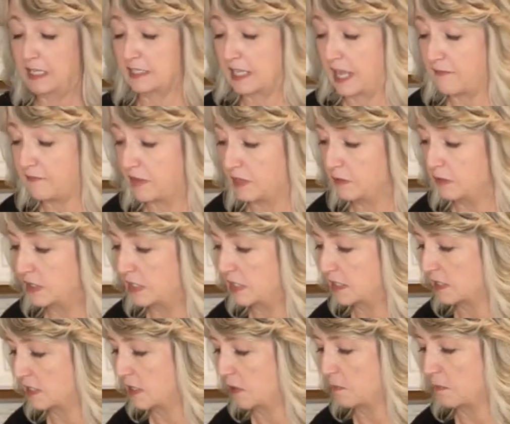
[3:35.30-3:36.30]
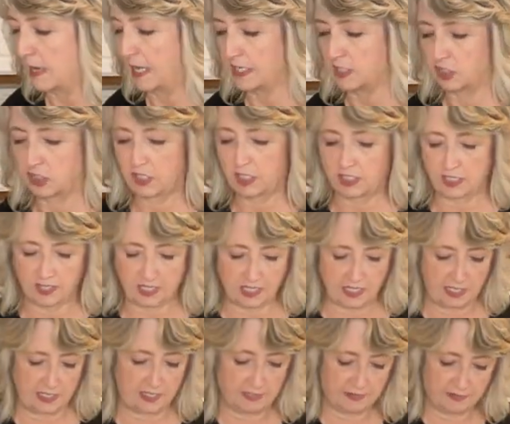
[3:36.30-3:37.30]
because I've used it so much.
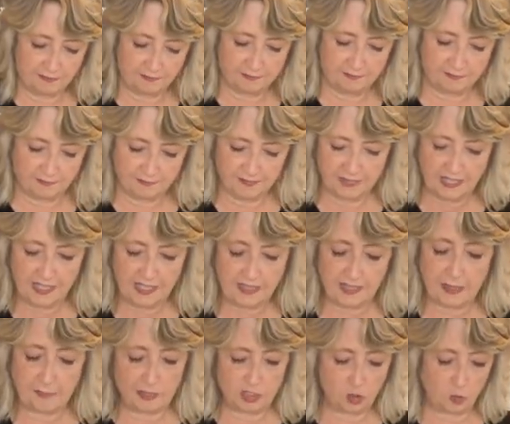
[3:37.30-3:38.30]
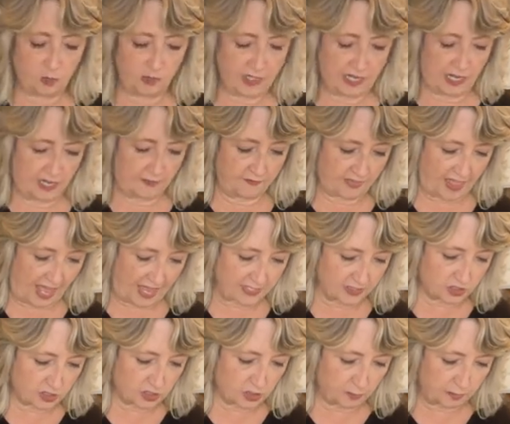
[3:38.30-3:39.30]
The, the majority of
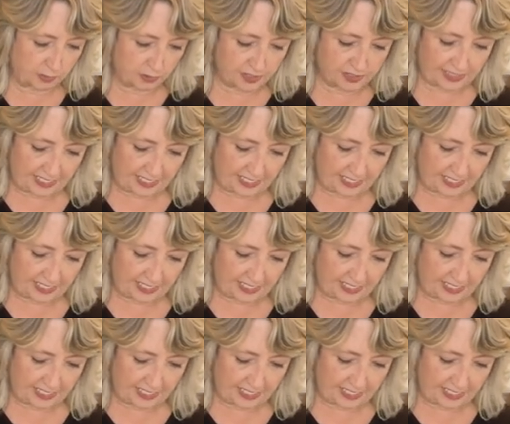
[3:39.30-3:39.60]
that super